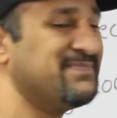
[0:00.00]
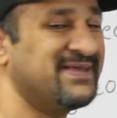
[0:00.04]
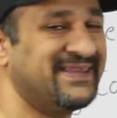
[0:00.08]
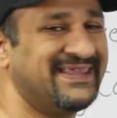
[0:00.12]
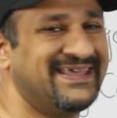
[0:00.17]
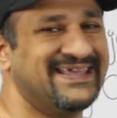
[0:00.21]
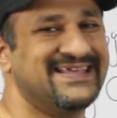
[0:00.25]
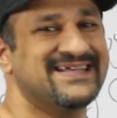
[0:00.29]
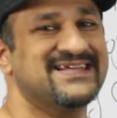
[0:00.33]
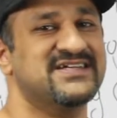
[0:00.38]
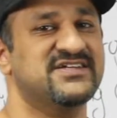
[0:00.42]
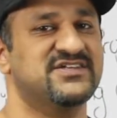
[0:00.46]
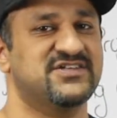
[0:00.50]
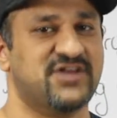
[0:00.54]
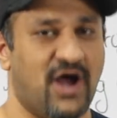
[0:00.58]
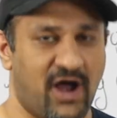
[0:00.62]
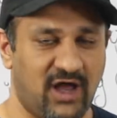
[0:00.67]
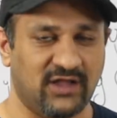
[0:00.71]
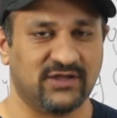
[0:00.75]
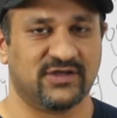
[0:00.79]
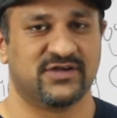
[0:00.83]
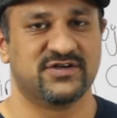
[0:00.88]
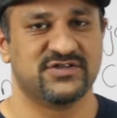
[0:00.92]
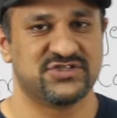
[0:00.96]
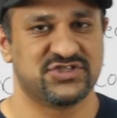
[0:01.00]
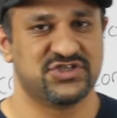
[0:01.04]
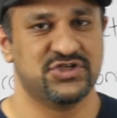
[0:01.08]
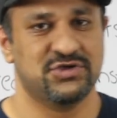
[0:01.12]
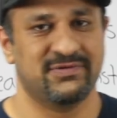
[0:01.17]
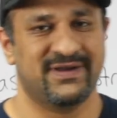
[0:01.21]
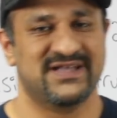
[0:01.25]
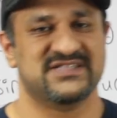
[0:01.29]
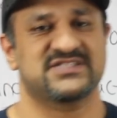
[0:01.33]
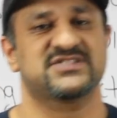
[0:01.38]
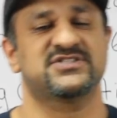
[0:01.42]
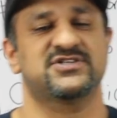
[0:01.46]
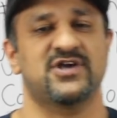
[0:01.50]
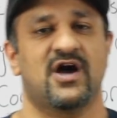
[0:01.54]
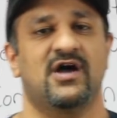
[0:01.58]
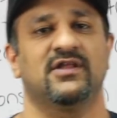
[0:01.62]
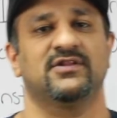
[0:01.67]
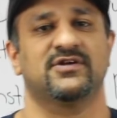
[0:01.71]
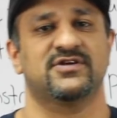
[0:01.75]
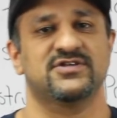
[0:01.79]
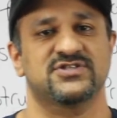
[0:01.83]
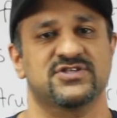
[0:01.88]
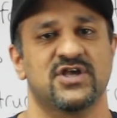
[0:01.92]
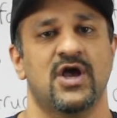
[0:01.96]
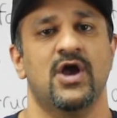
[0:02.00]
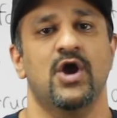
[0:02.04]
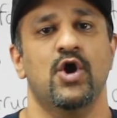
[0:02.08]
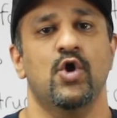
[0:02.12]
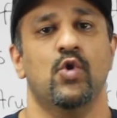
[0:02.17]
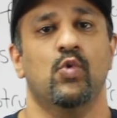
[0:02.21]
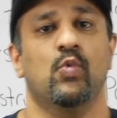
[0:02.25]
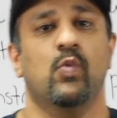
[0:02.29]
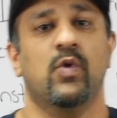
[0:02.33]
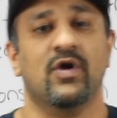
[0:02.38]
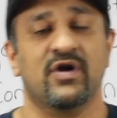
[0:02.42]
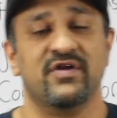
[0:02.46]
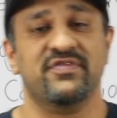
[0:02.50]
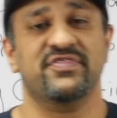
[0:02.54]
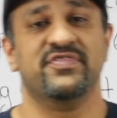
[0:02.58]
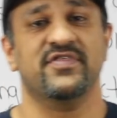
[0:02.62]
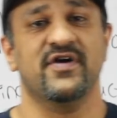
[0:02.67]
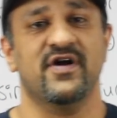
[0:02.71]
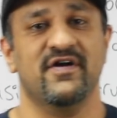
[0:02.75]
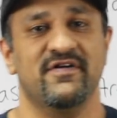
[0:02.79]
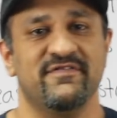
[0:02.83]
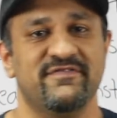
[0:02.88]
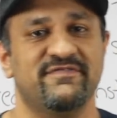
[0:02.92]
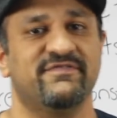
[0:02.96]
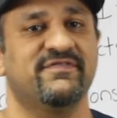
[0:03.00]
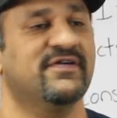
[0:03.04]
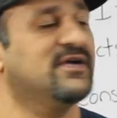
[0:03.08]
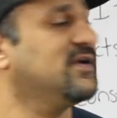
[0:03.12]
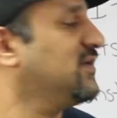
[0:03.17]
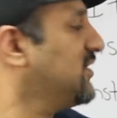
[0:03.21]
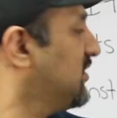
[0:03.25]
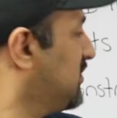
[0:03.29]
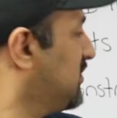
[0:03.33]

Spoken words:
million, US dollars, worth of